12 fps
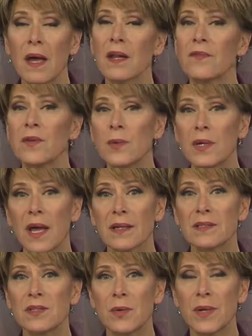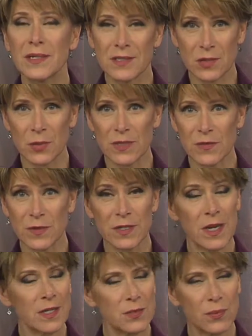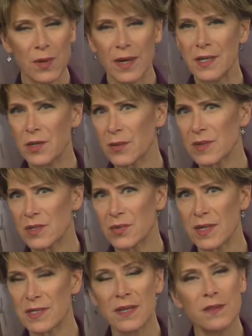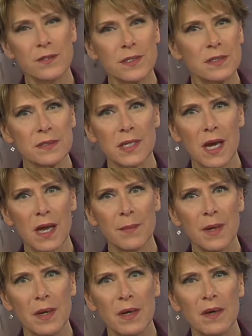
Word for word: And if you would like to donate to Toys for Tots right here in the tri-state, there's still time.